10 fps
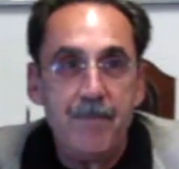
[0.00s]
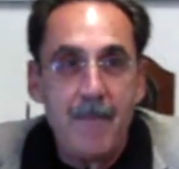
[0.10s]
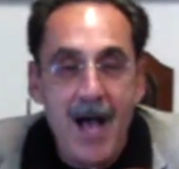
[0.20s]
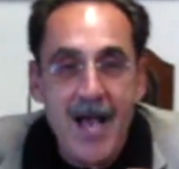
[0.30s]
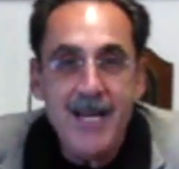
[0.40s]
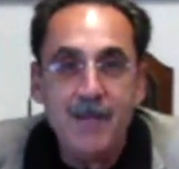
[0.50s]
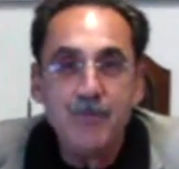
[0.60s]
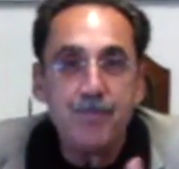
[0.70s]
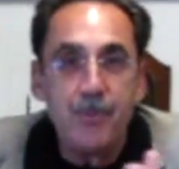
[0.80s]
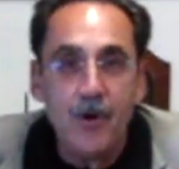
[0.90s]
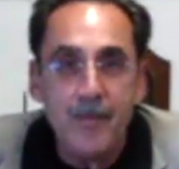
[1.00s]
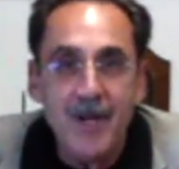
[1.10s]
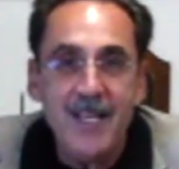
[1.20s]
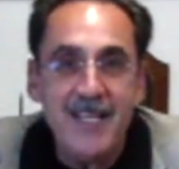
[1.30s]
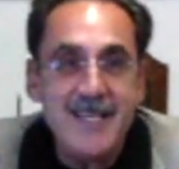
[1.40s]
items
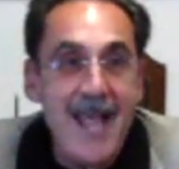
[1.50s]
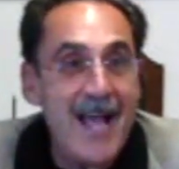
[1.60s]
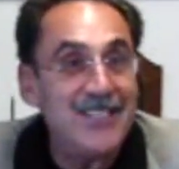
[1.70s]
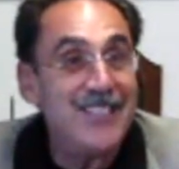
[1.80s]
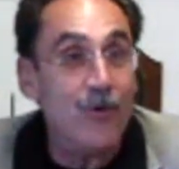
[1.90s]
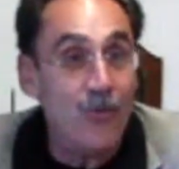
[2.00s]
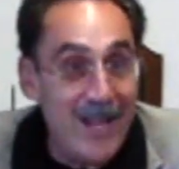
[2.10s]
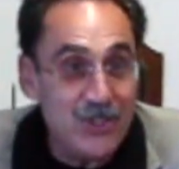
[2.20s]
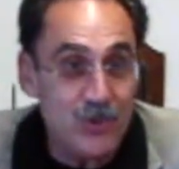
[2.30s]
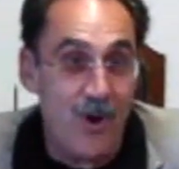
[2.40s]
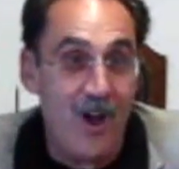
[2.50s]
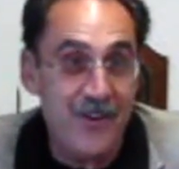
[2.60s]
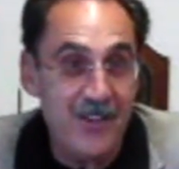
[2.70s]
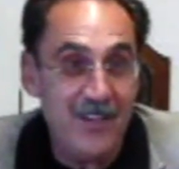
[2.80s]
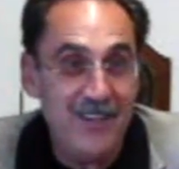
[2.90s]
permanently attached in a
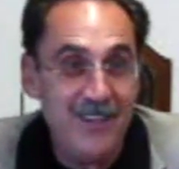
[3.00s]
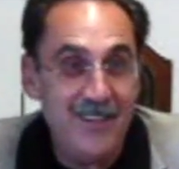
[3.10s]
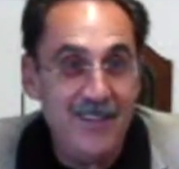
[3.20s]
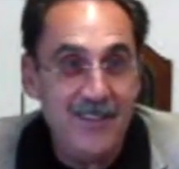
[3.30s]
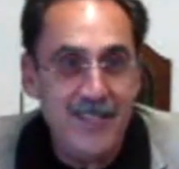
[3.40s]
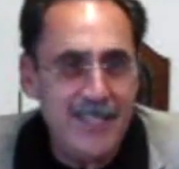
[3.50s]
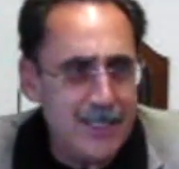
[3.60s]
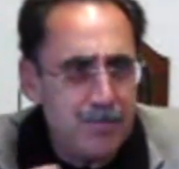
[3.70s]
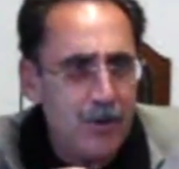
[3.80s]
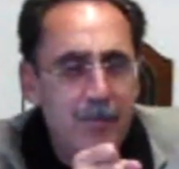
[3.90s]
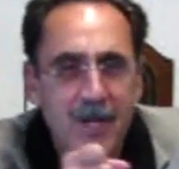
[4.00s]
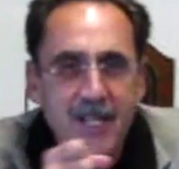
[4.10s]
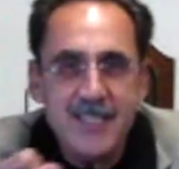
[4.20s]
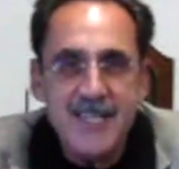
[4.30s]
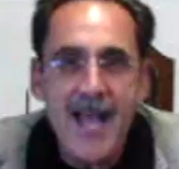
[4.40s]
restaurant. It gets
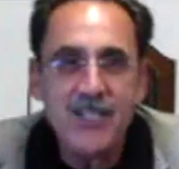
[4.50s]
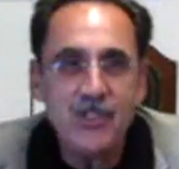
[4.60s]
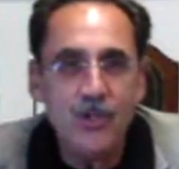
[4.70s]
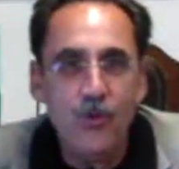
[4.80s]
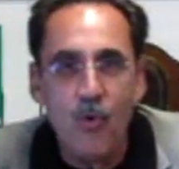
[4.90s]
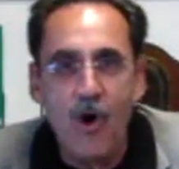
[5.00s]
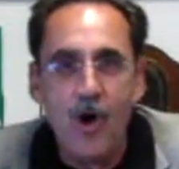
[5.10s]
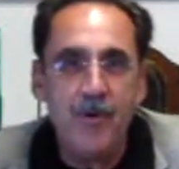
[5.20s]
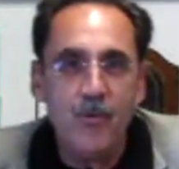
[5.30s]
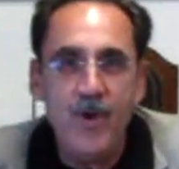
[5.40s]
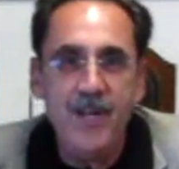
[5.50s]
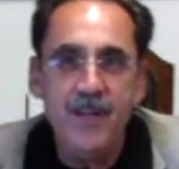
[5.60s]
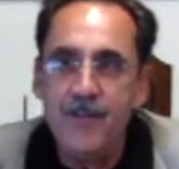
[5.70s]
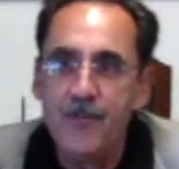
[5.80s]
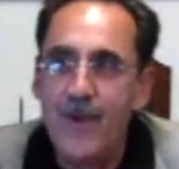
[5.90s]
permanently attached to the wall, but
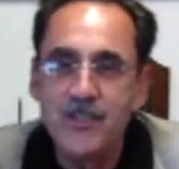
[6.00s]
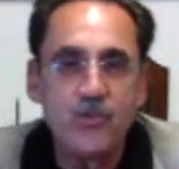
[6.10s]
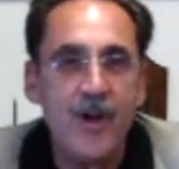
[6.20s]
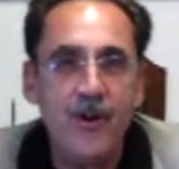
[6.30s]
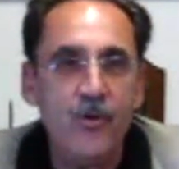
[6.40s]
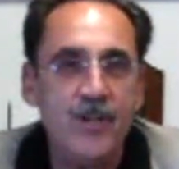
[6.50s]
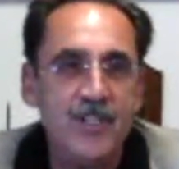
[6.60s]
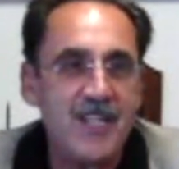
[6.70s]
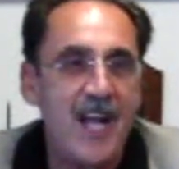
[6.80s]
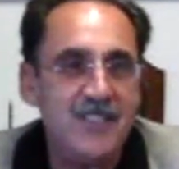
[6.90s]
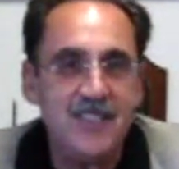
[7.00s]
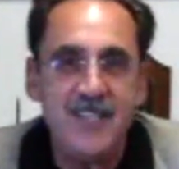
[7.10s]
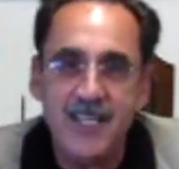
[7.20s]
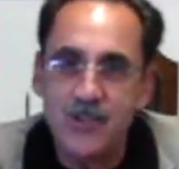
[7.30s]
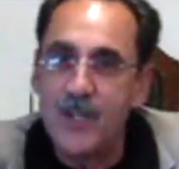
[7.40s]
when the restaurant owner decides to
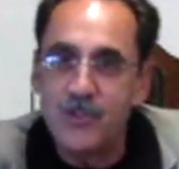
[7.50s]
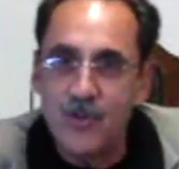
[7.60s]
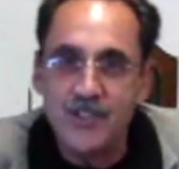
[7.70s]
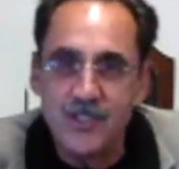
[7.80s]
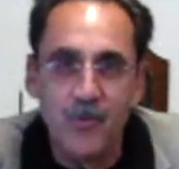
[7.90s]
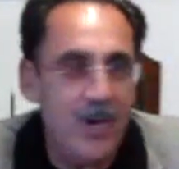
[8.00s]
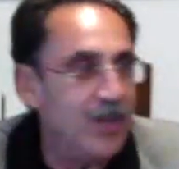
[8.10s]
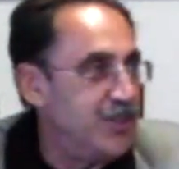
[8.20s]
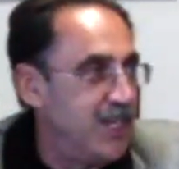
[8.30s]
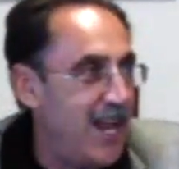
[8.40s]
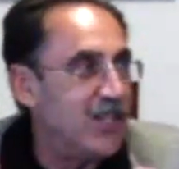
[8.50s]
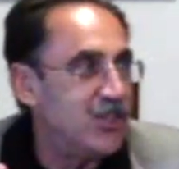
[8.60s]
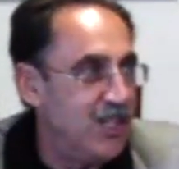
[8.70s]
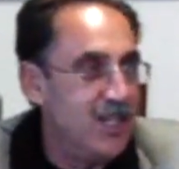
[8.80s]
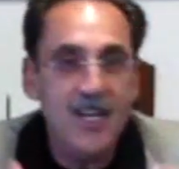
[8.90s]
take his restaurant somewhere else, he can
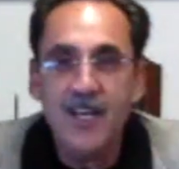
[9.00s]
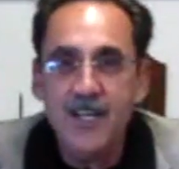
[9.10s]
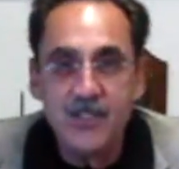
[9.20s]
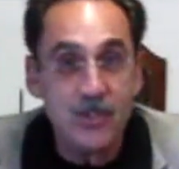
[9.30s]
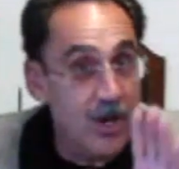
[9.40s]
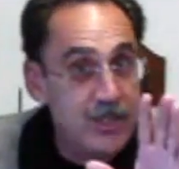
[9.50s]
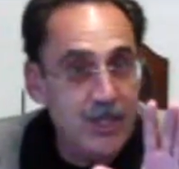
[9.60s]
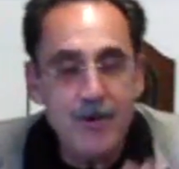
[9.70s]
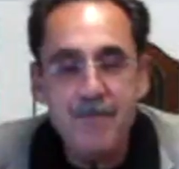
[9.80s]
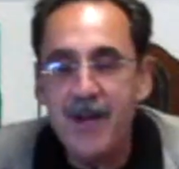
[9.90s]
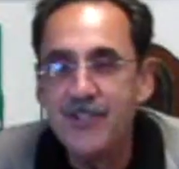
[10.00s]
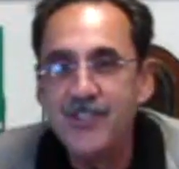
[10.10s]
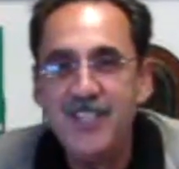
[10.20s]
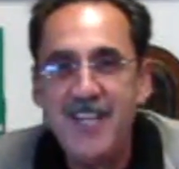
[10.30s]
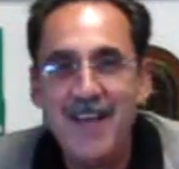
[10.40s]
actually, as long as he repairs
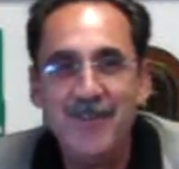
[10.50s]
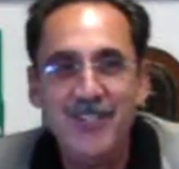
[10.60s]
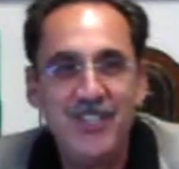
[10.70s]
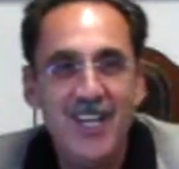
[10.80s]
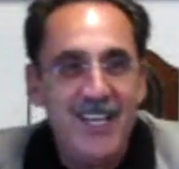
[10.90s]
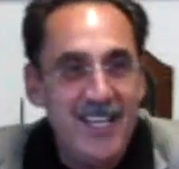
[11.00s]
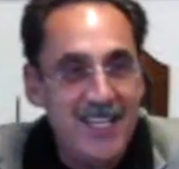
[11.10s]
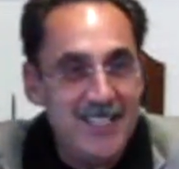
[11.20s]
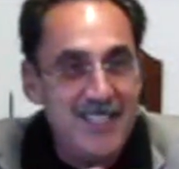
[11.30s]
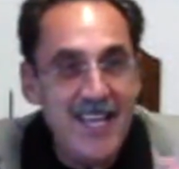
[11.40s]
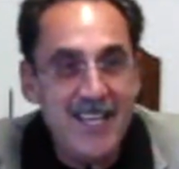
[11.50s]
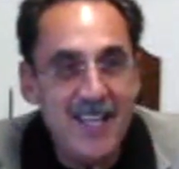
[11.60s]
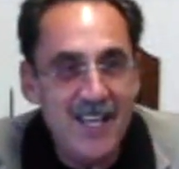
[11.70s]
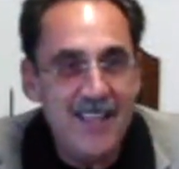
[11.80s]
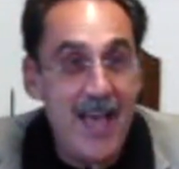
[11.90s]
the damage, he can take
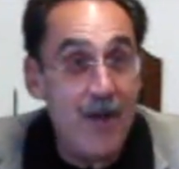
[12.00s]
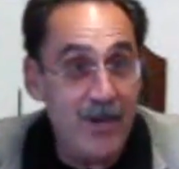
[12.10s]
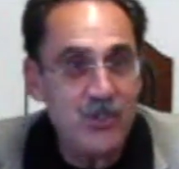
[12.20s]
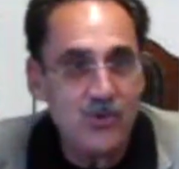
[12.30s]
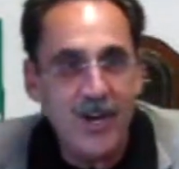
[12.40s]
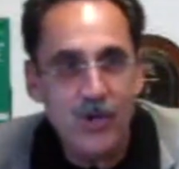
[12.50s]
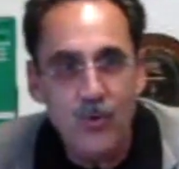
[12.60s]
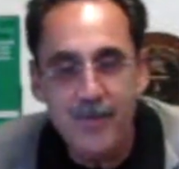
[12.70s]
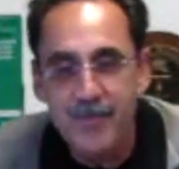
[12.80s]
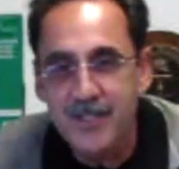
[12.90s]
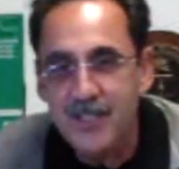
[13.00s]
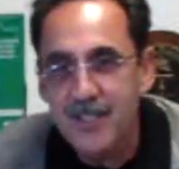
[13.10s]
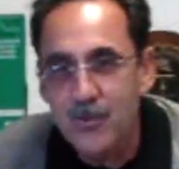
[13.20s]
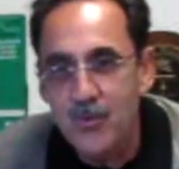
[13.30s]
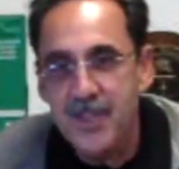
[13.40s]
that restaurant equipment
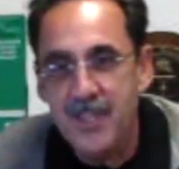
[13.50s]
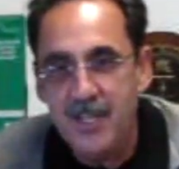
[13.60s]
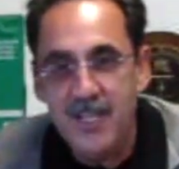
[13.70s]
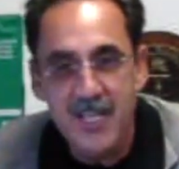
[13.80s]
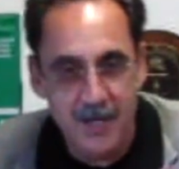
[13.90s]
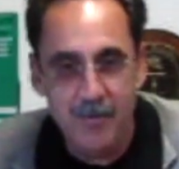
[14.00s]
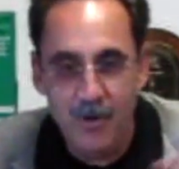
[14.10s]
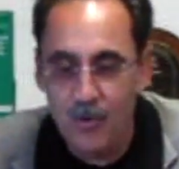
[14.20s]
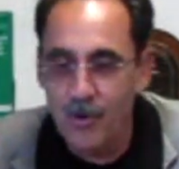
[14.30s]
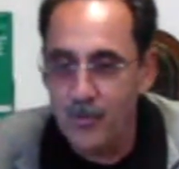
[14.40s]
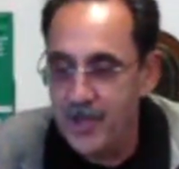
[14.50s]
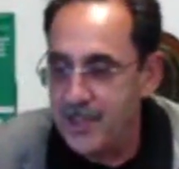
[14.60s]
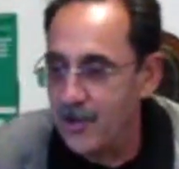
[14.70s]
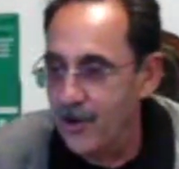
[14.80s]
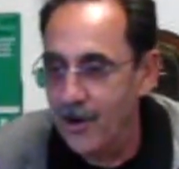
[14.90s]
with him or with
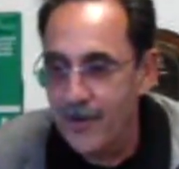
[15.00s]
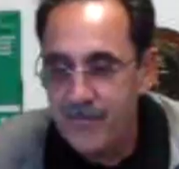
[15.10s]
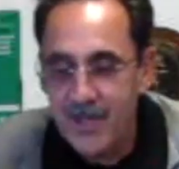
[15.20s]
her.